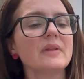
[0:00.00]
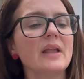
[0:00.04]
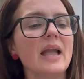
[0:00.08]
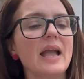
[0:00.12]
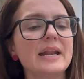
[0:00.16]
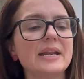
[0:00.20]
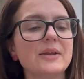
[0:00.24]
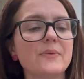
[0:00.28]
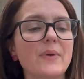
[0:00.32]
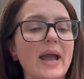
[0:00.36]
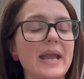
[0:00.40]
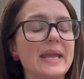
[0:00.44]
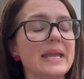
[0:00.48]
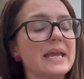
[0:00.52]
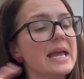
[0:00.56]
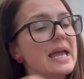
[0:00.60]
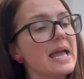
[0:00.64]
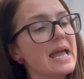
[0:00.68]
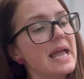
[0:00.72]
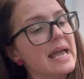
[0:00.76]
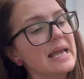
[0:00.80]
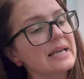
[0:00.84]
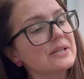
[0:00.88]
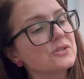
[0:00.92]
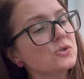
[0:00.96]
Anyway,
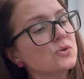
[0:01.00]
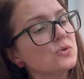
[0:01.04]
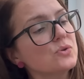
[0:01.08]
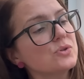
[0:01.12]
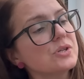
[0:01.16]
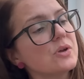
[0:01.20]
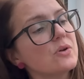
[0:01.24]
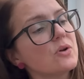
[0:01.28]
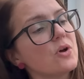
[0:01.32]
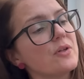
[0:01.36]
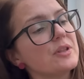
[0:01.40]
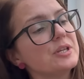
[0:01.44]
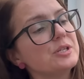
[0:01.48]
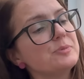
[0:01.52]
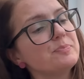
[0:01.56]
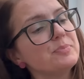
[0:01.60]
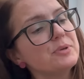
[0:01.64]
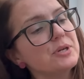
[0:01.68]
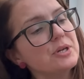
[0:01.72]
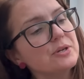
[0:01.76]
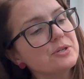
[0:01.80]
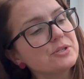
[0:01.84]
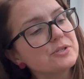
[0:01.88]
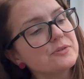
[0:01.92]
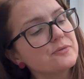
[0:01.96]
it's also got this
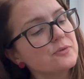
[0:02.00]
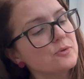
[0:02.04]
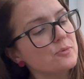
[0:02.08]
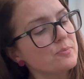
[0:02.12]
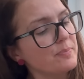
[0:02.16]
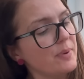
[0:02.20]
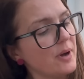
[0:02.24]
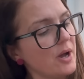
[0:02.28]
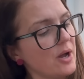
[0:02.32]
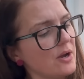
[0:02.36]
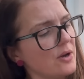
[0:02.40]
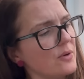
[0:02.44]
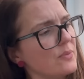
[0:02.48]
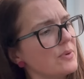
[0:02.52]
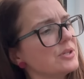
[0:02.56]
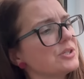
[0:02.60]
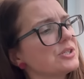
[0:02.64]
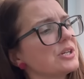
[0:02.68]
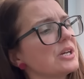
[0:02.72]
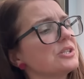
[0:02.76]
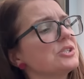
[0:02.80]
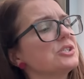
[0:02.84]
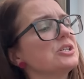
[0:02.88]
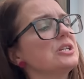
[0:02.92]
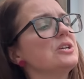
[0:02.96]
beautiful bow, which
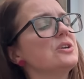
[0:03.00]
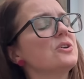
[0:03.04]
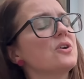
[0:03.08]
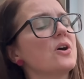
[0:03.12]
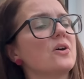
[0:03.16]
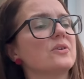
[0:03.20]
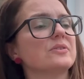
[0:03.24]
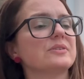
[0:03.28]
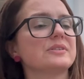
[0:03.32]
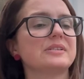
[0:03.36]
actually you can't